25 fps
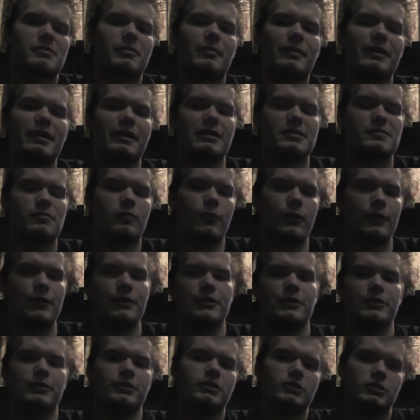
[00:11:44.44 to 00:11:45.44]
me to my next point.
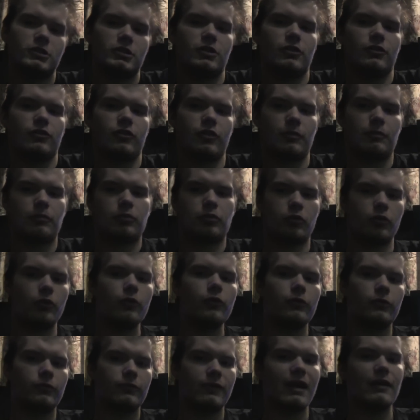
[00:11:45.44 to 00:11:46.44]
To
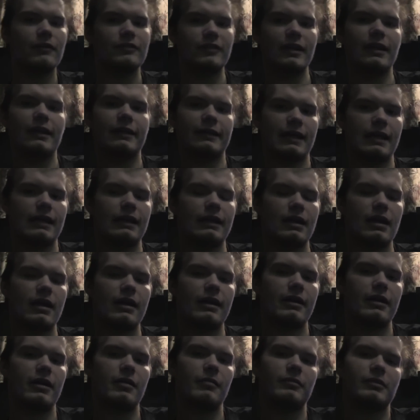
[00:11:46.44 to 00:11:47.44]
prove how dedicated I
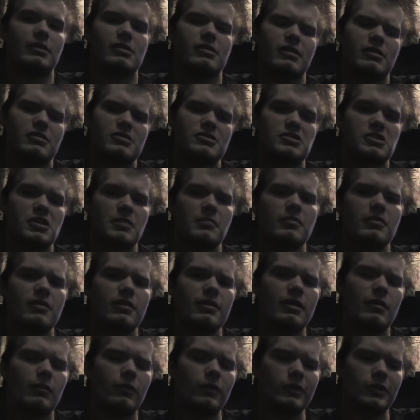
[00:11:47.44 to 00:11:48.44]
am, there, there's
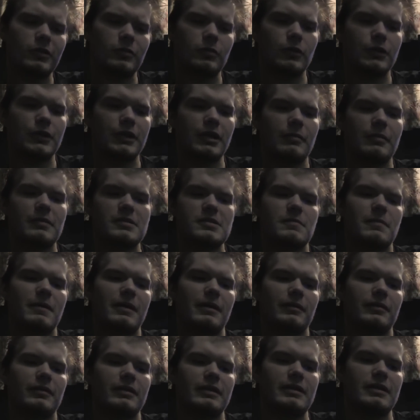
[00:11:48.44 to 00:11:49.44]
something I wanted to bring up. It's
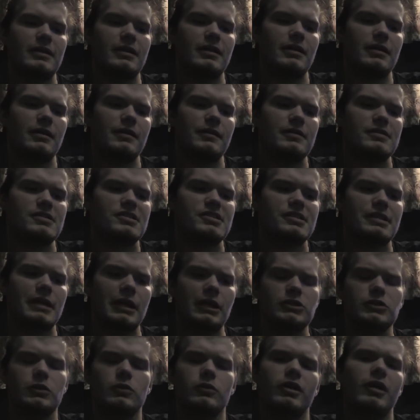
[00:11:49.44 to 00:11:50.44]
about the uh, the
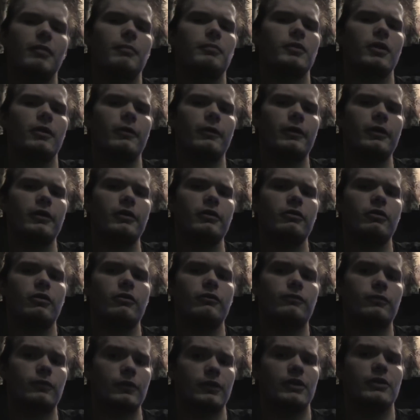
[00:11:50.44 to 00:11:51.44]
scheduled uploader
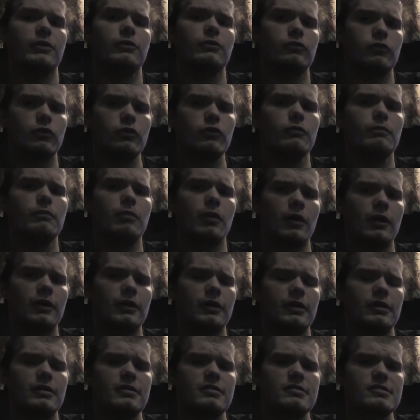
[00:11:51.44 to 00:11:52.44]
for YouTube
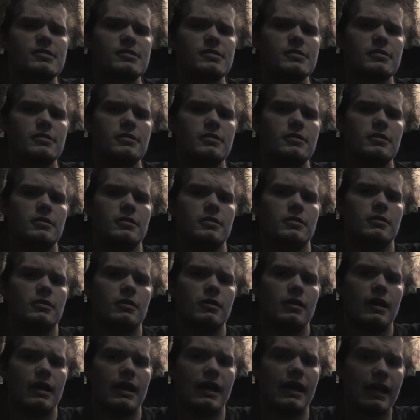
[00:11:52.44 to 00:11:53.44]
partners
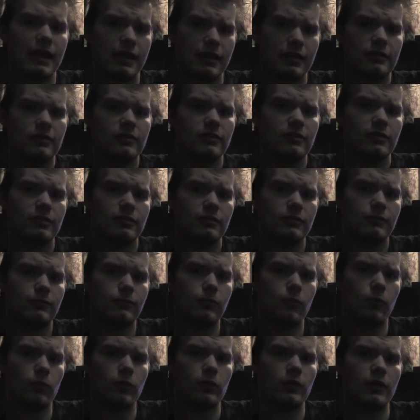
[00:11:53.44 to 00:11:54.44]
and
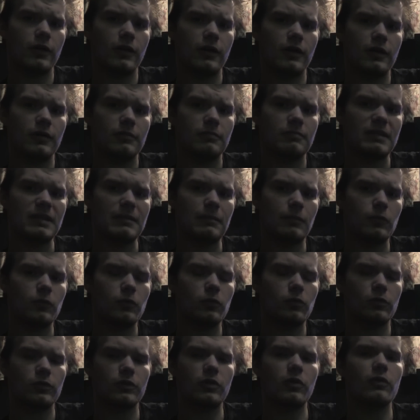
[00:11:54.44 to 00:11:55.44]
for uh, people
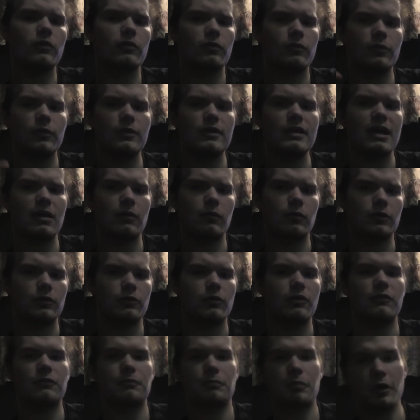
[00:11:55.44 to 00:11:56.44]
who are going through a network who
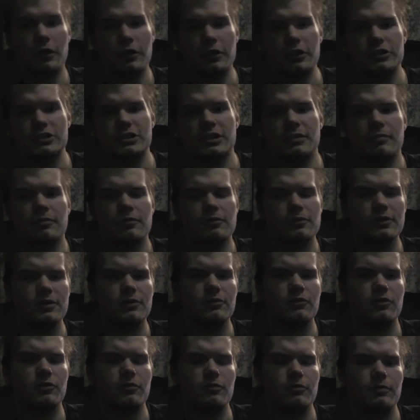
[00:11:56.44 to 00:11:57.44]
have a partnership through
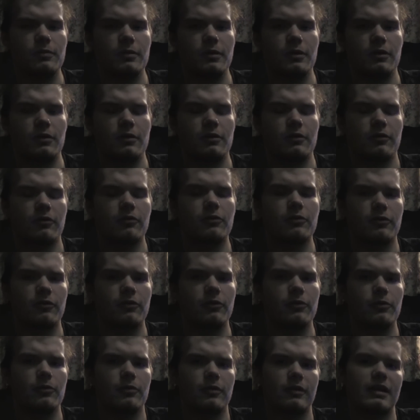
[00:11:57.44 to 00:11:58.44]
YouTube or through
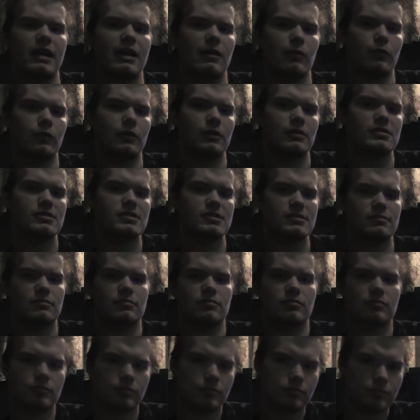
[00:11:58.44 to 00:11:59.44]
through the networks,
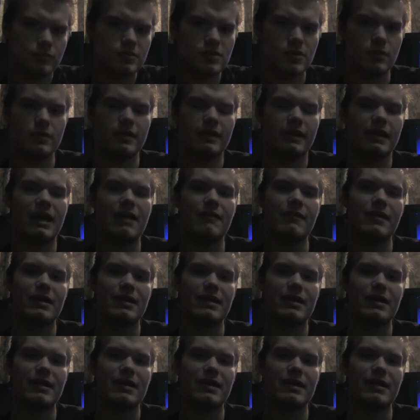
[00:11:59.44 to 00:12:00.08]
so they have